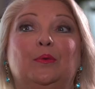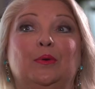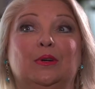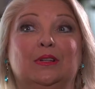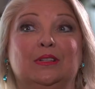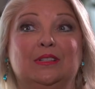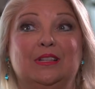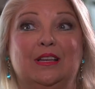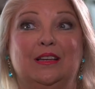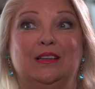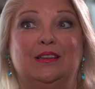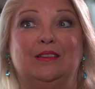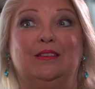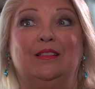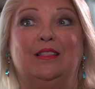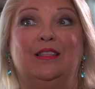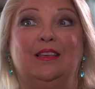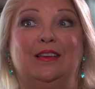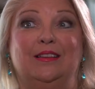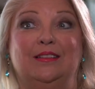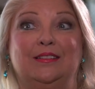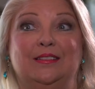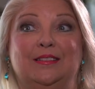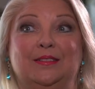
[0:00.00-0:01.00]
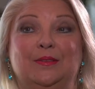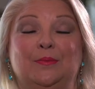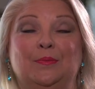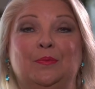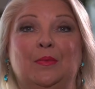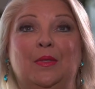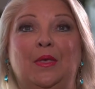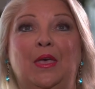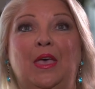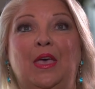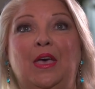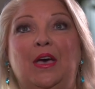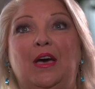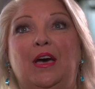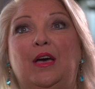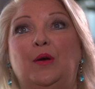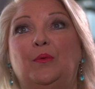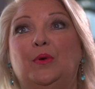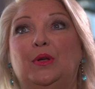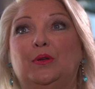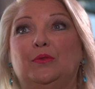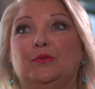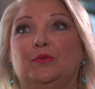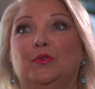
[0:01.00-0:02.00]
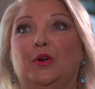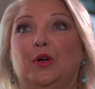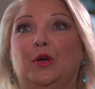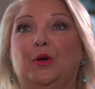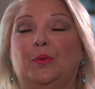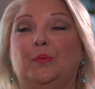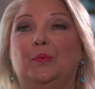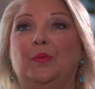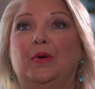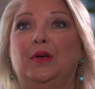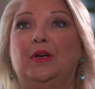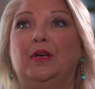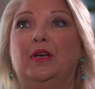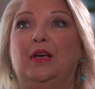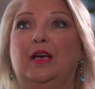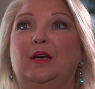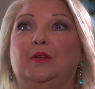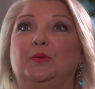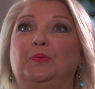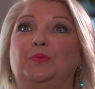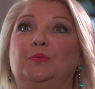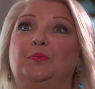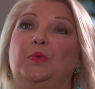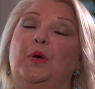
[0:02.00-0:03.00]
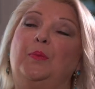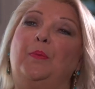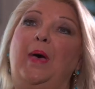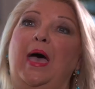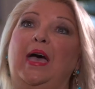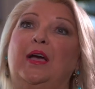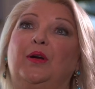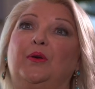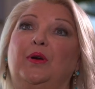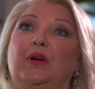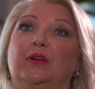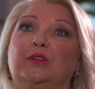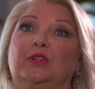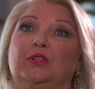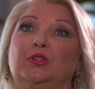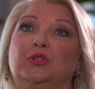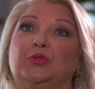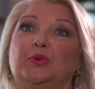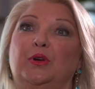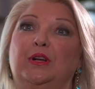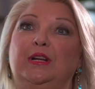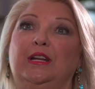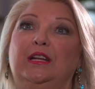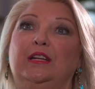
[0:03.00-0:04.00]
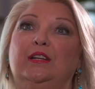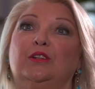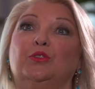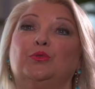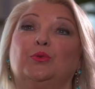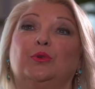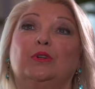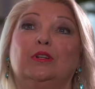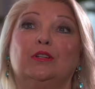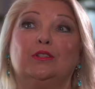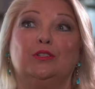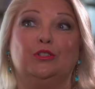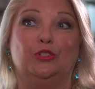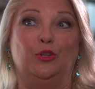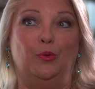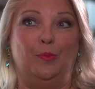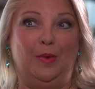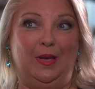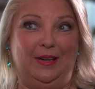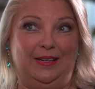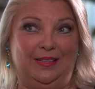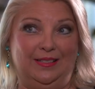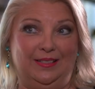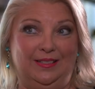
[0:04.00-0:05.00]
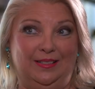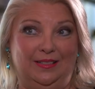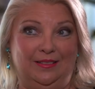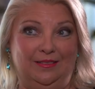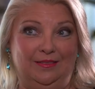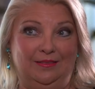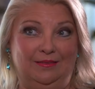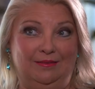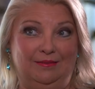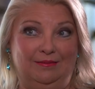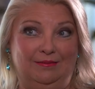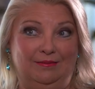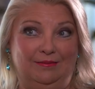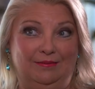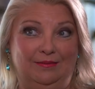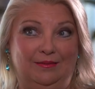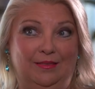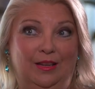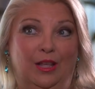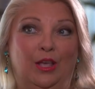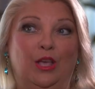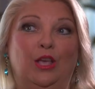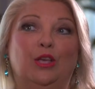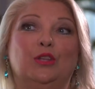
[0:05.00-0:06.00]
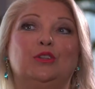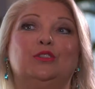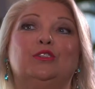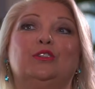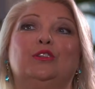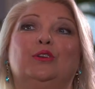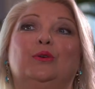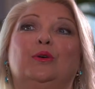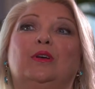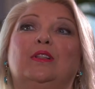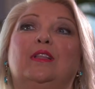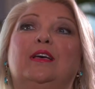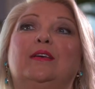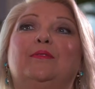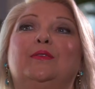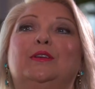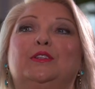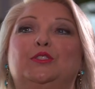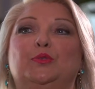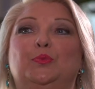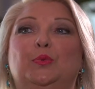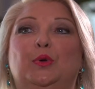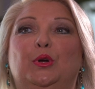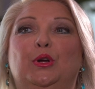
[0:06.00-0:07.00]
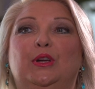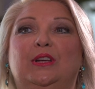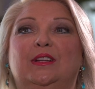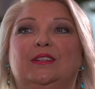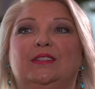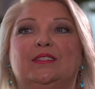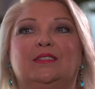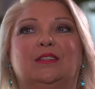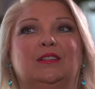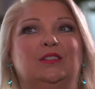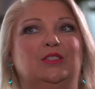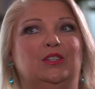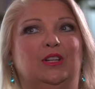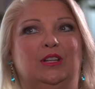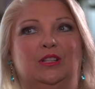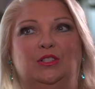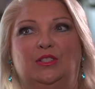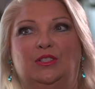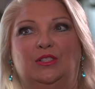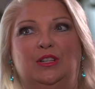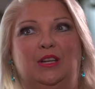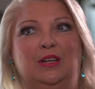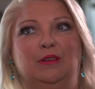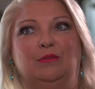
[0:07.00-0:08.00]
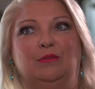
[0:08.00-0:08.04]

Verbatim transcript: I will tell you this I went from a, a background in training in traditional medicine to a life experience that changed